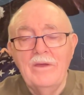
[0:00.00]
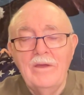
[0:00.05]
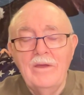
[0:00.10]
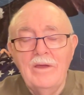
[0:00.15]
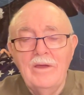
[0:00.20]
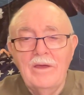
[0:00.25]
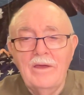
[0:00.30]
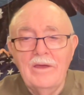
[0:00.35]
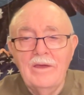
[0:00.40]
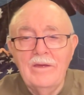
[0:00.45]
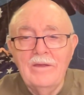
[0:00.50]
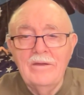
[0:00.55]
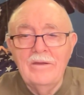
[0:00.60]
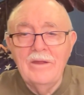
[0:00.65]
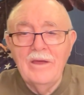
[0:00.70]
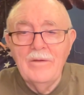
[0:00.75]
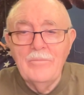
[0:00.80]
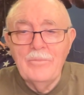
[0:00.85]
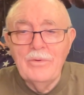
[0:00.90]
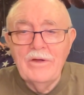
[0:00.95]
And I
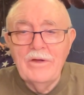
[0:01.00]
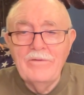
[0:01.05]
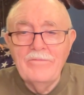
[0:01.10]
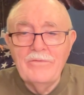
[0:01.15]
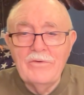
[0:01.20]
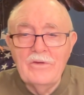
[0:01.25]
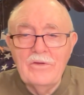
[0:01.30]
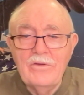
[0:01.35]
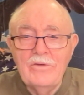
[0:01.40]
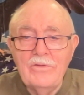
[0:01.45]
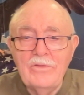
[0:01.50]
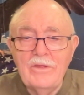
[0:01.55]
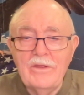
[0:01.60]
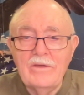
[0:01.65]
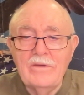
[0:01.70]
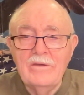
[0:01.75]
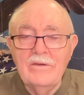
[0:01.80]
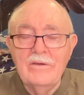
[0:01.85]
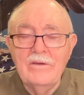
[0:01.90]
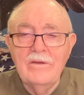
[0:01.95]
pray for you that
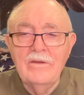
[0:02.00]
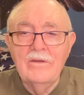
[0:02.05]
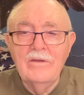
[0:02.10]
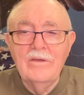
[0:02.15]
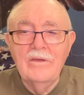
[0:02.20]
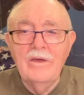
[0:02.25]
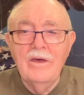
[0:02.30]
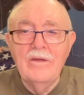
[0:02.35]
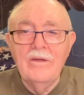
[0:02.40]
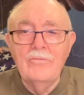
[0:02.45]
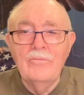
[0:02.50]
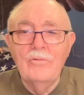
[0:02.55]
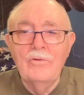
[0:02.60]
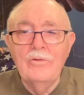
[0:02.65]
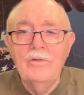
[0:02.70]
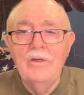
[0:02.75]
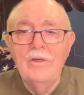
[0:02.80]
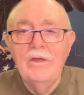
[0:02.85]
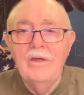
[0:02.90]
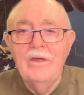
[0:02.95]
God will
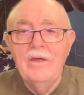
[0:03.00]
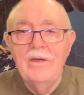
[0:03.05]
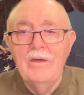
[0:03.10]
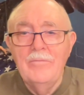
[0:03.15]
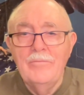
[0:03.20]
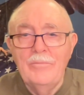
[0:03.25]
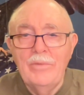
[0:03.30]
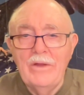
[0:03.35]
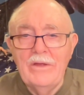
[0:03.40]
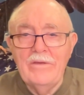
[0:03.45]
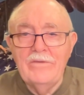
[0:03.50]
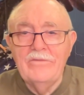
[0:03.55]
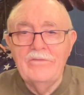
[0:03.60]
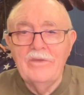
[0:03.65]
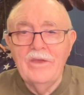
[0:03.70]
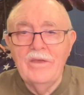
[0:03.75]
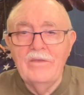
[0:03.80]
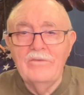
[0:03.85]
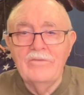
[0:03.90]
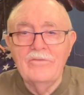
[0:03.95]
bless
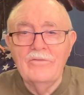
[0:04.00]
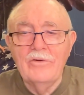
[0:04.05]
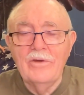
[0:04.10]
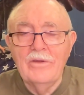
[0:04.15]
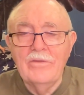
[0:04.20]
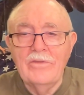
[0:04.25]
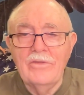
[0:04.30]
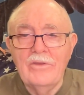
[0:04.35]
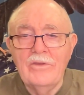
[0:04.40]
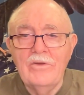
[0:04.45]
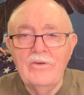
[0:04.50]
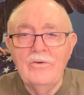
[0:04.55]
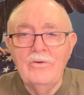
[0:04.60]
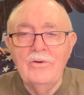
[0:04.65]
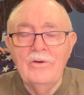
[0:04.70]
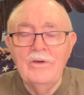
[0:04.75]
and strengthen you